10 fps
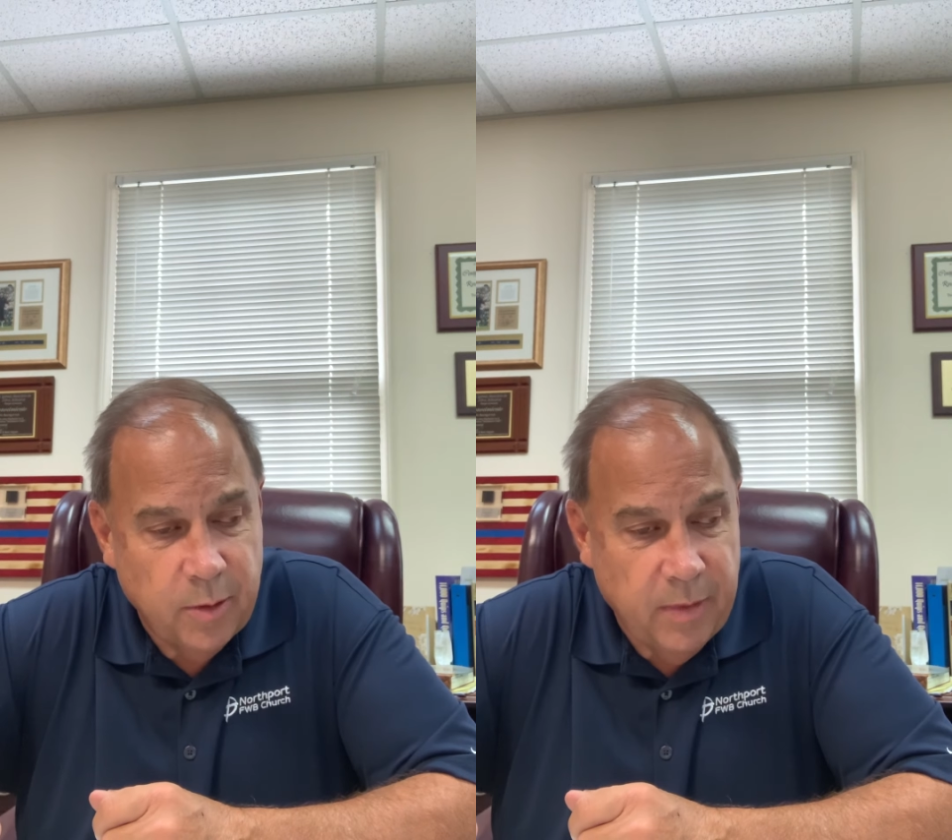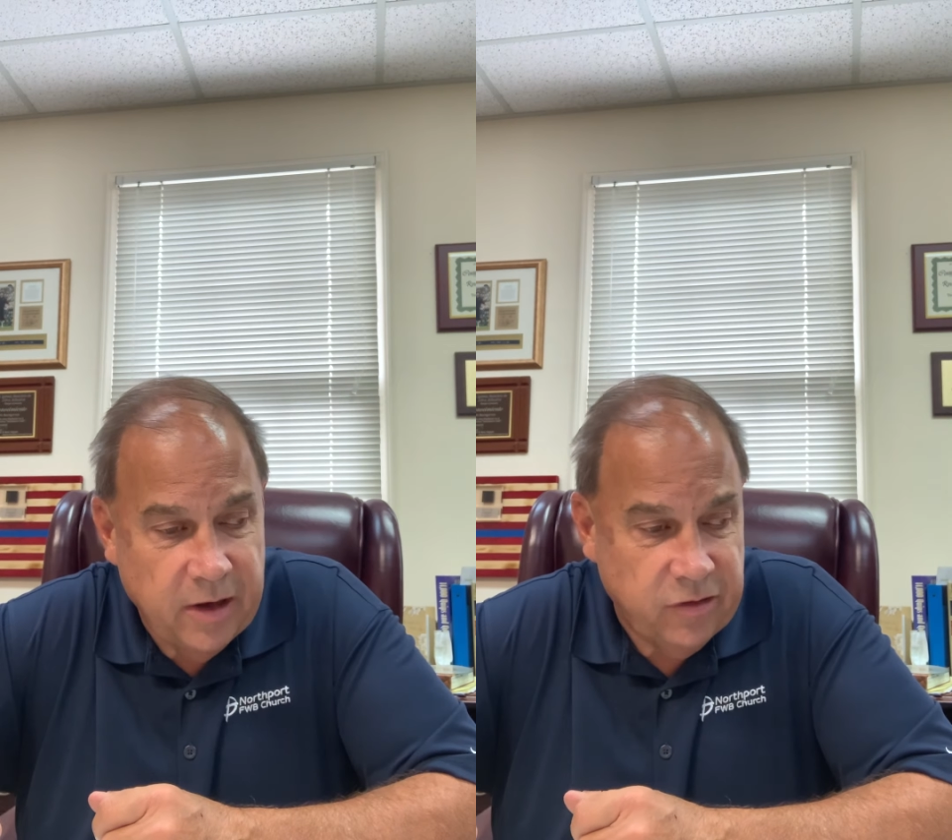the
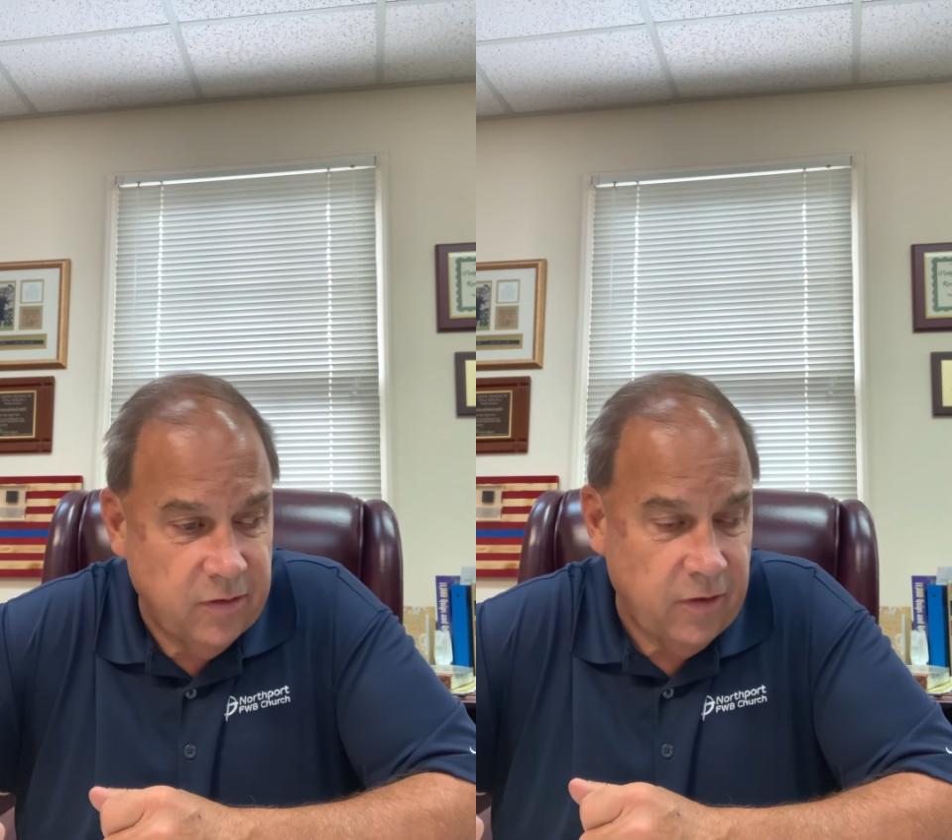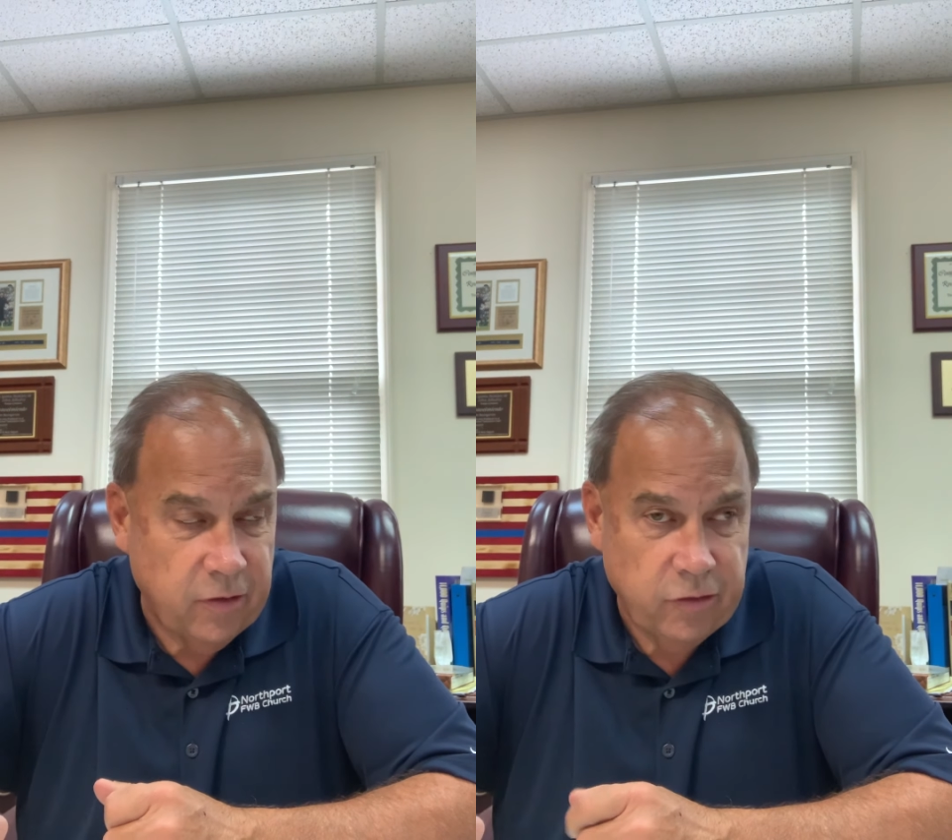best
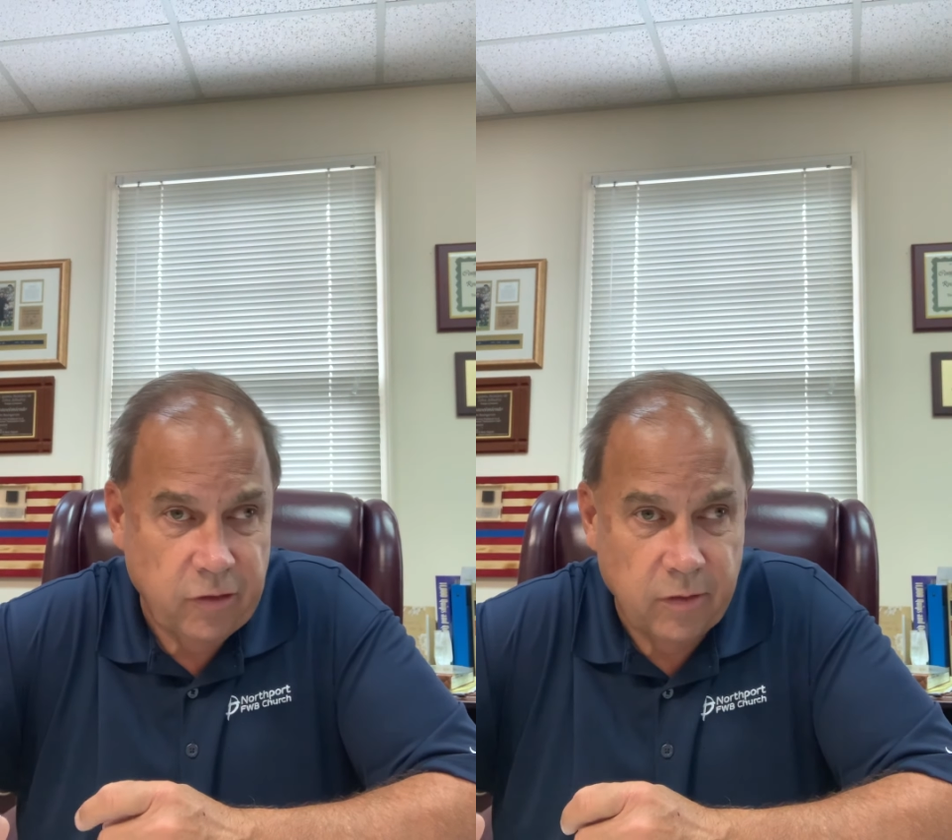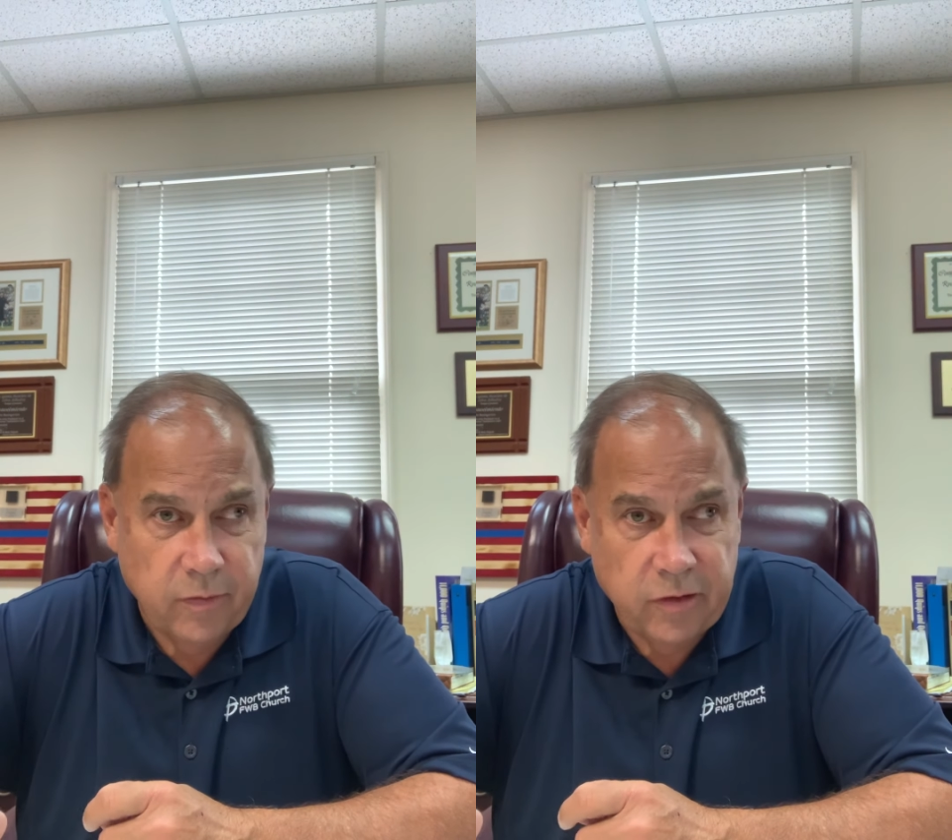of our
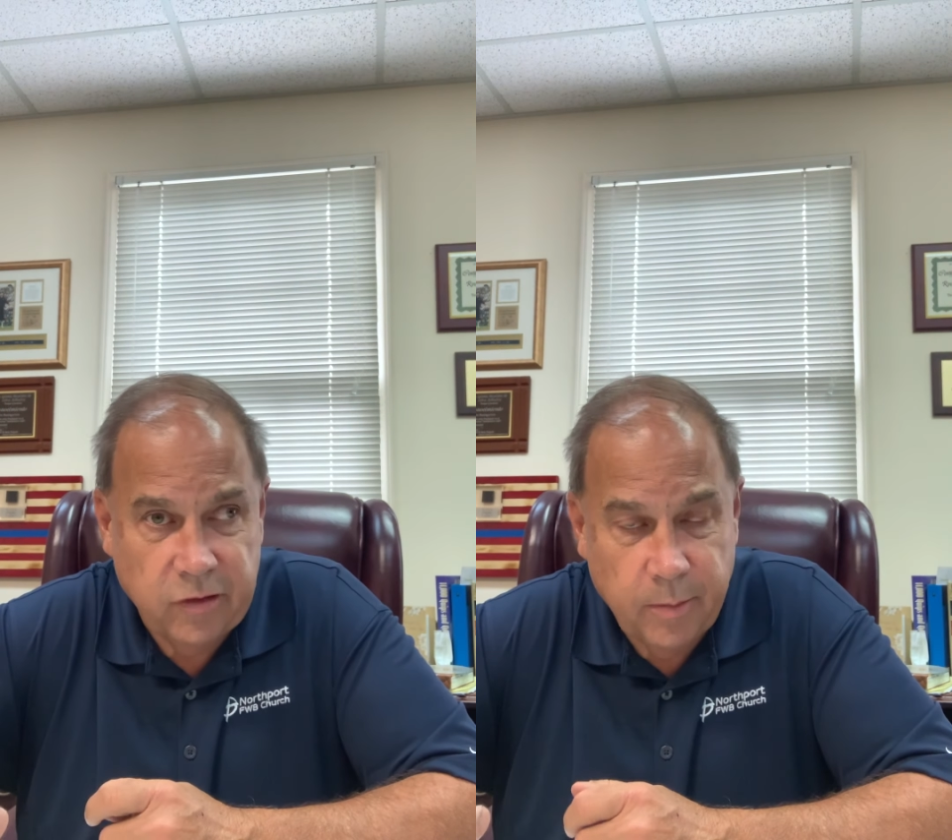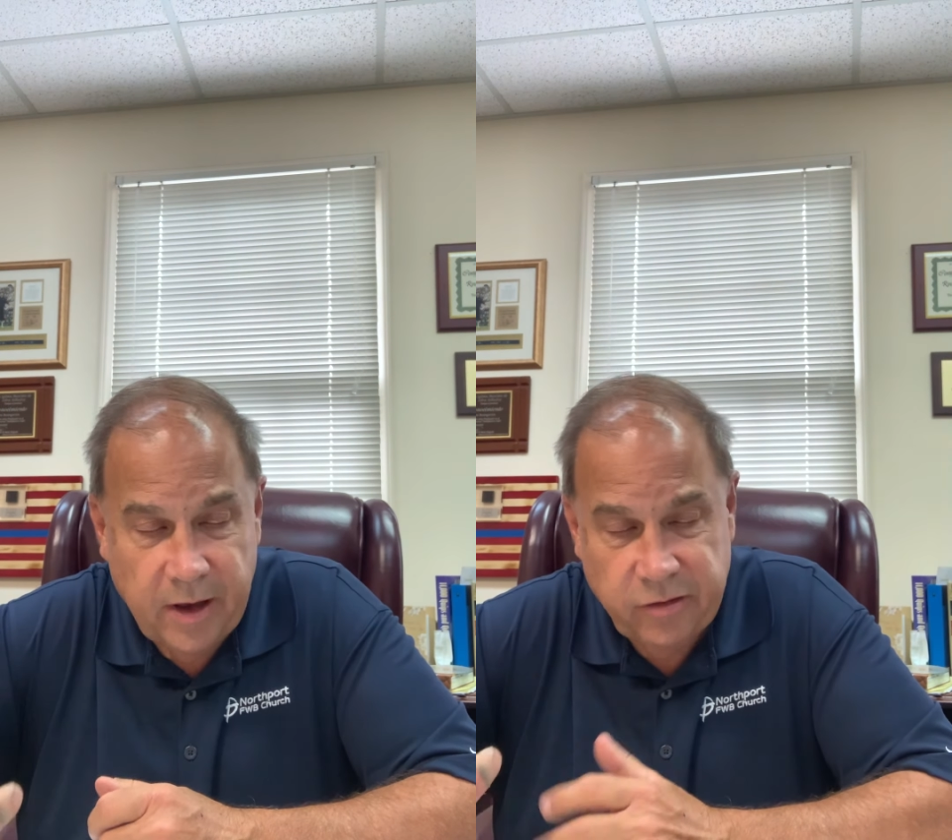service,
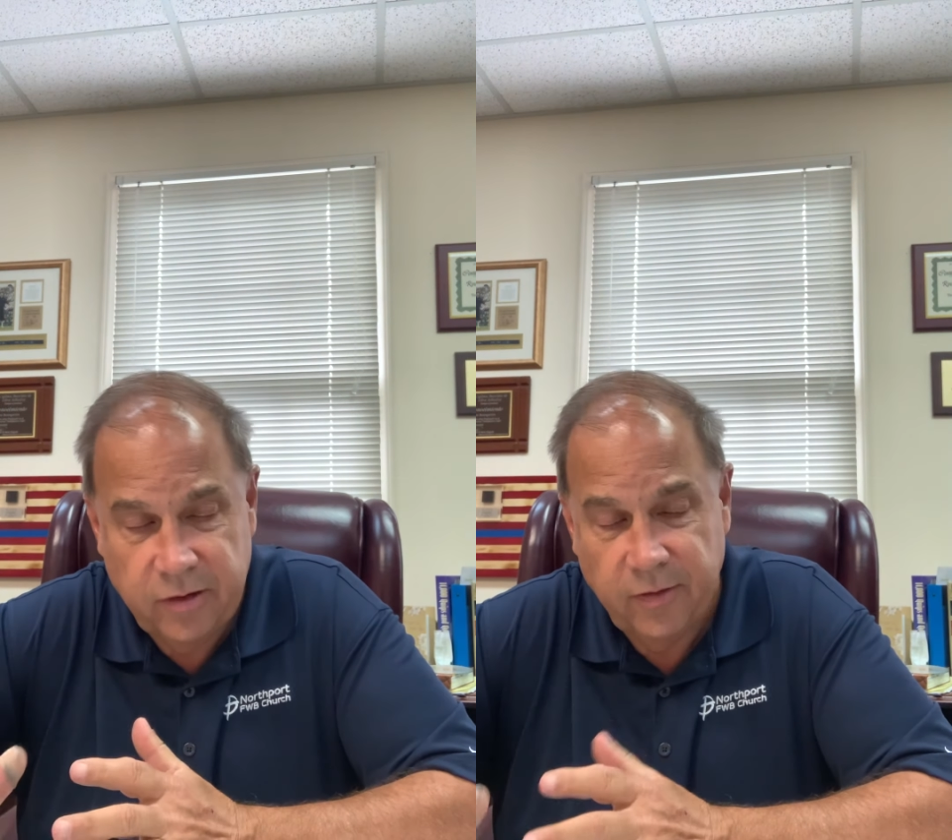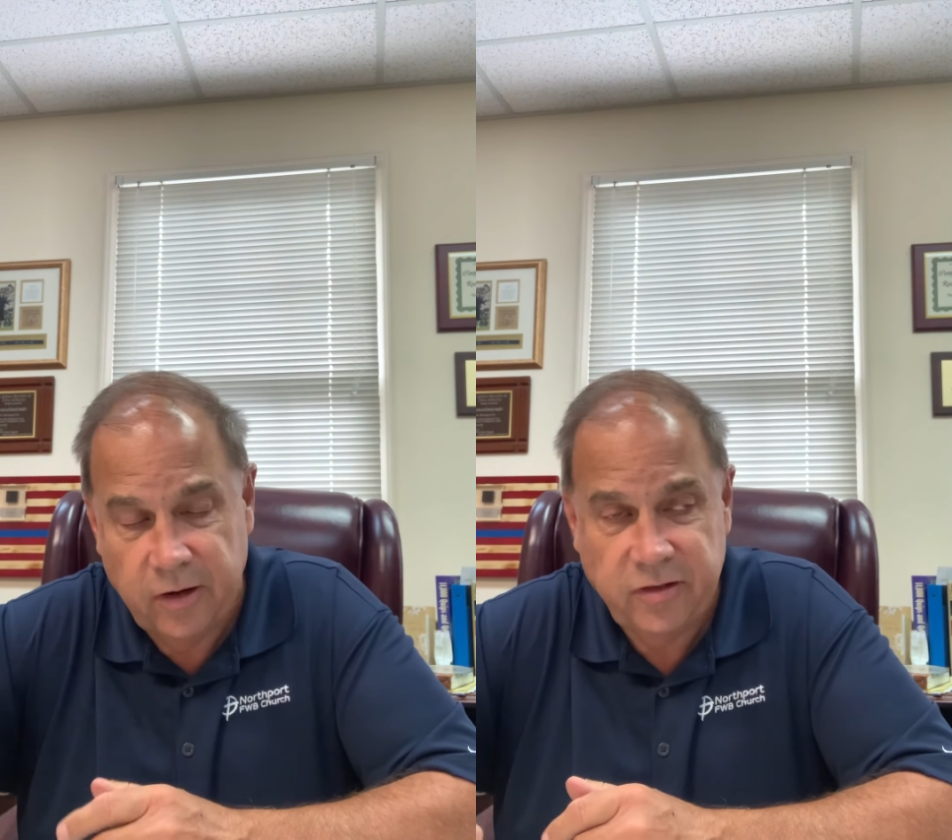the best
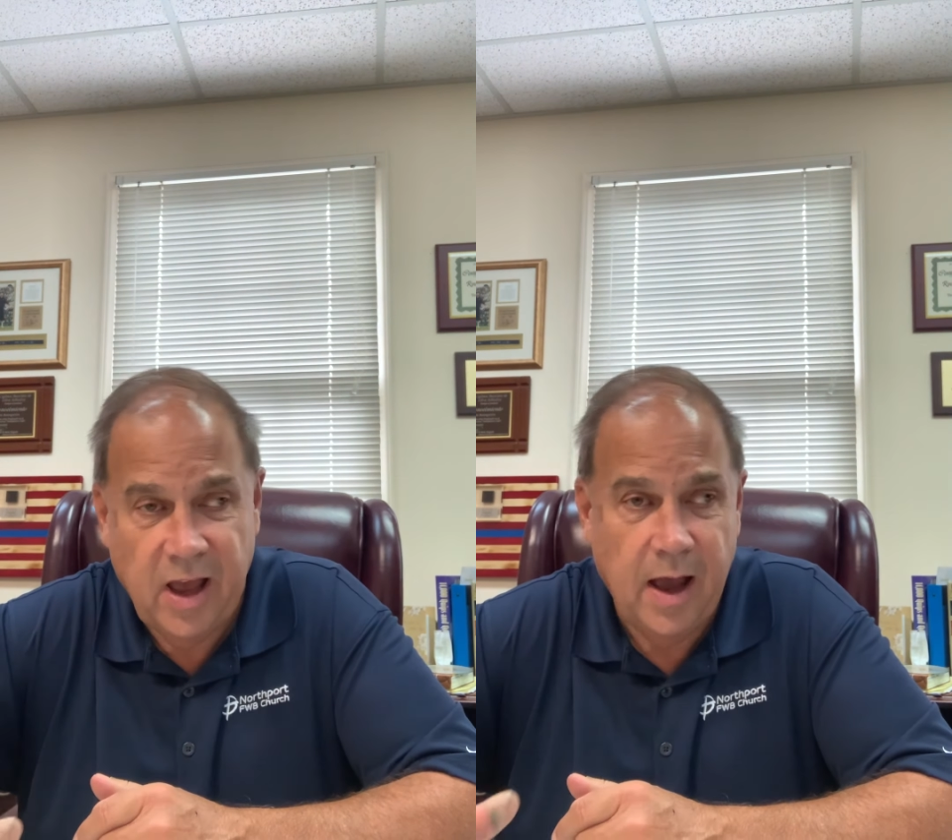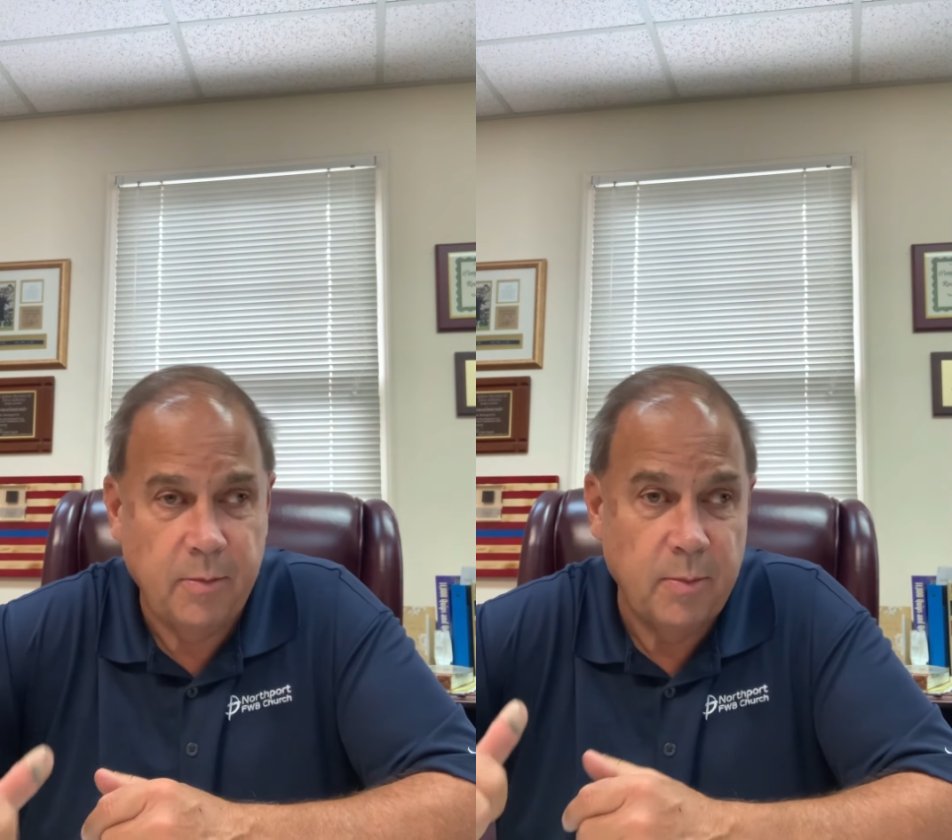of our time,